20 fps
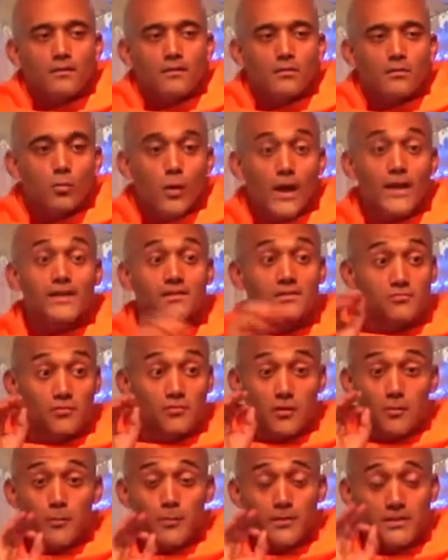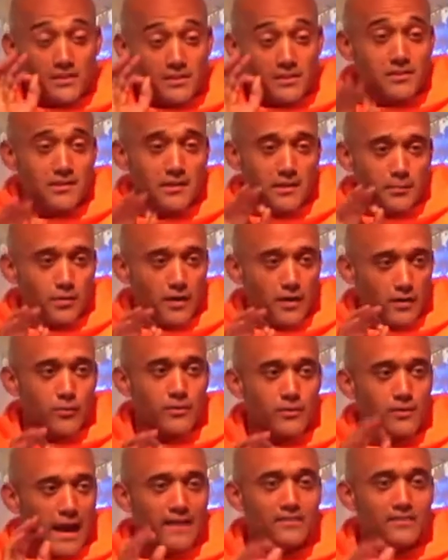When it's verbal petitionary prayer, when
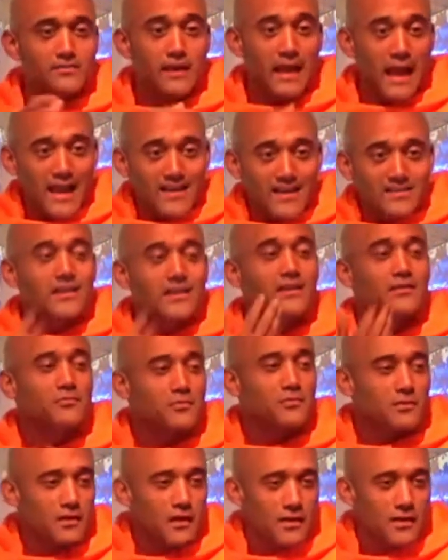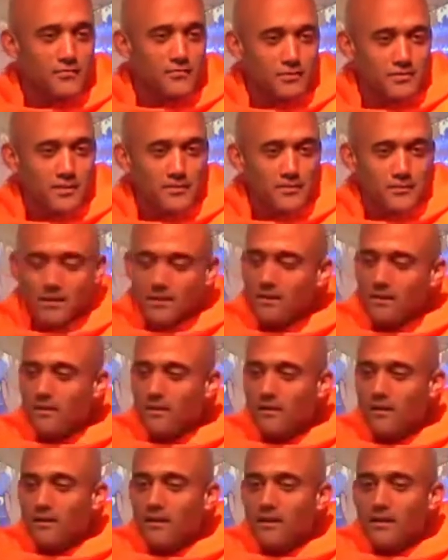you're asking God for something.
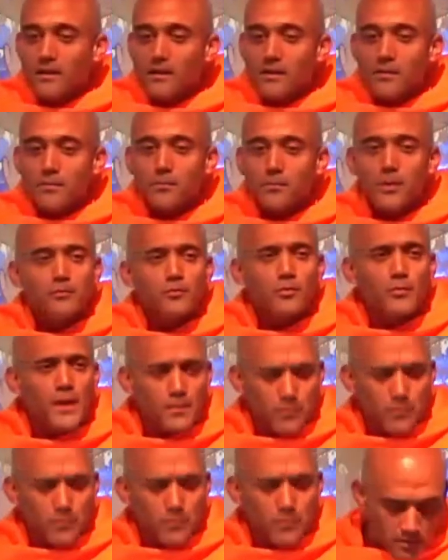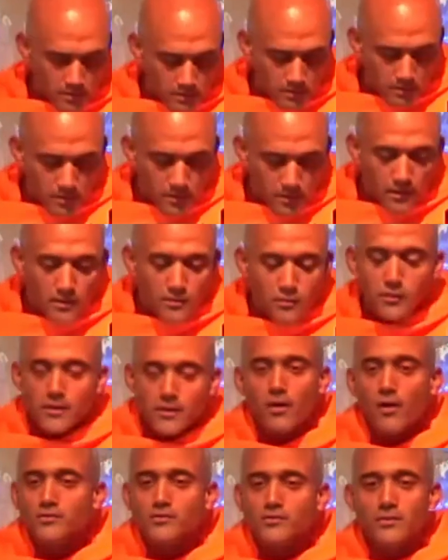But remember, you can
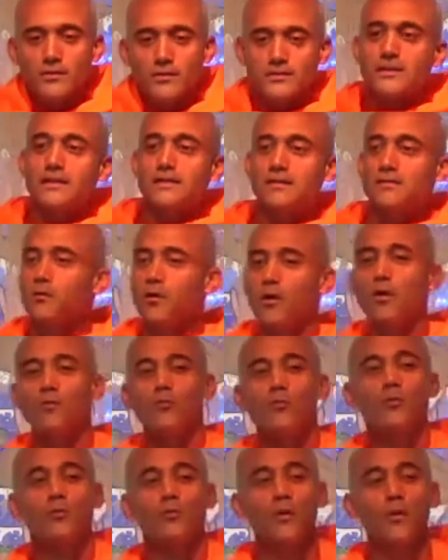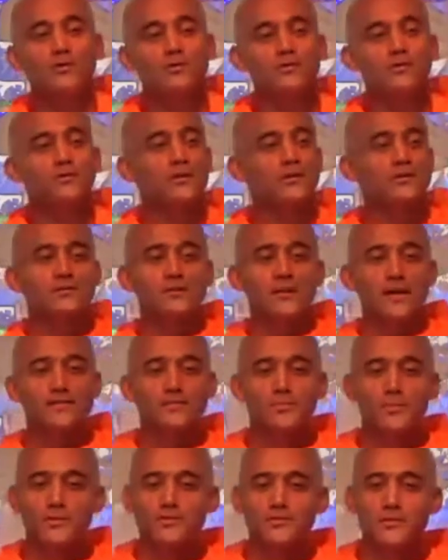also see most of us as
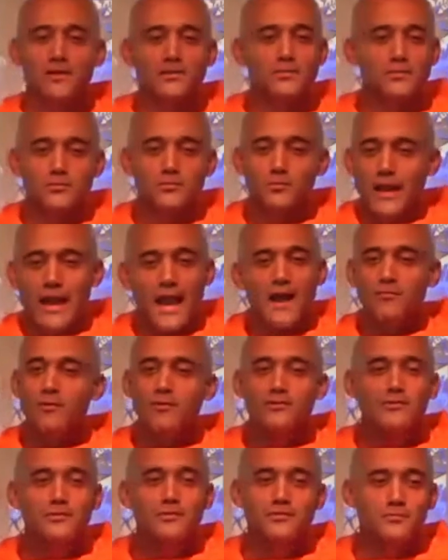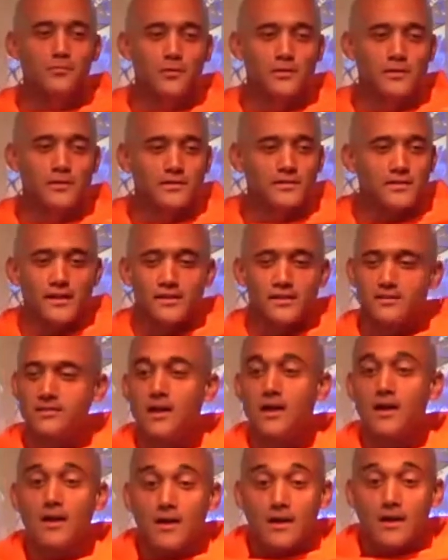spiritual aspirants, we have all sorts of worldly desires.
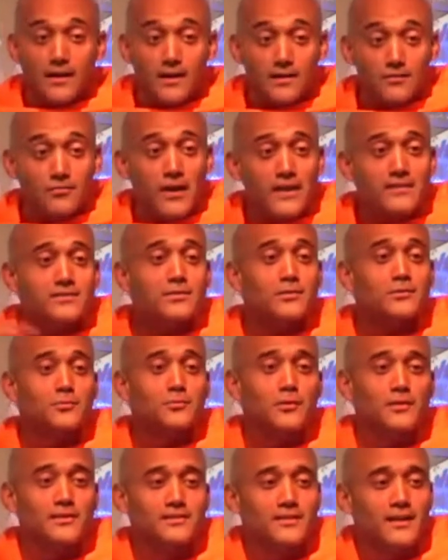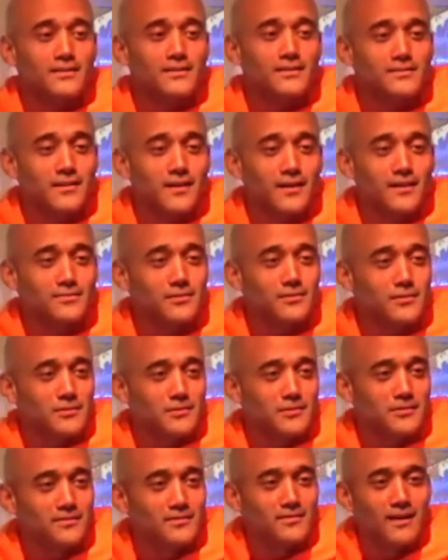Confess those worldly desires to God
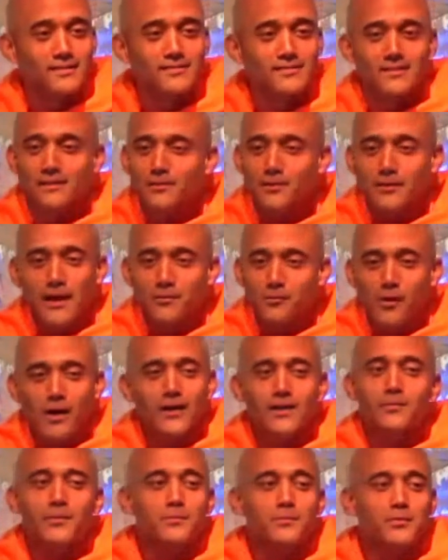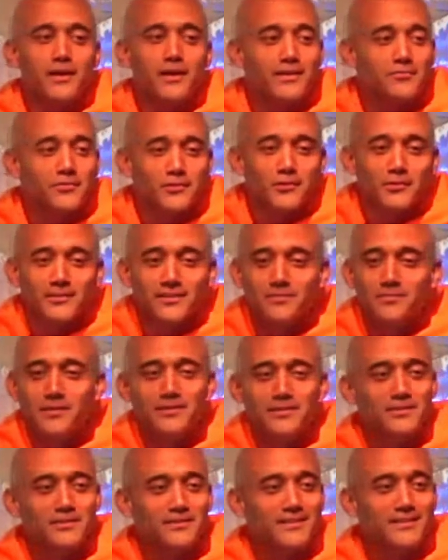too and say, Look, I want to be praying for only
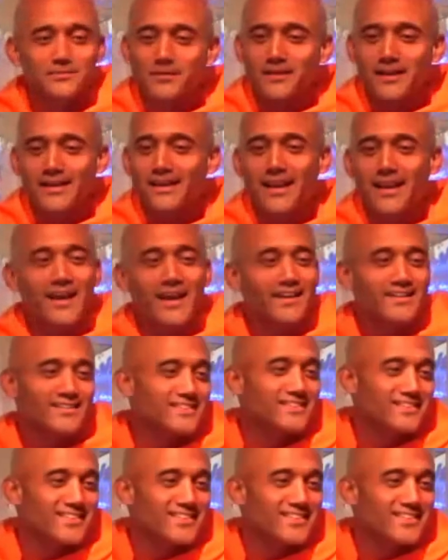spiritual things, but I can't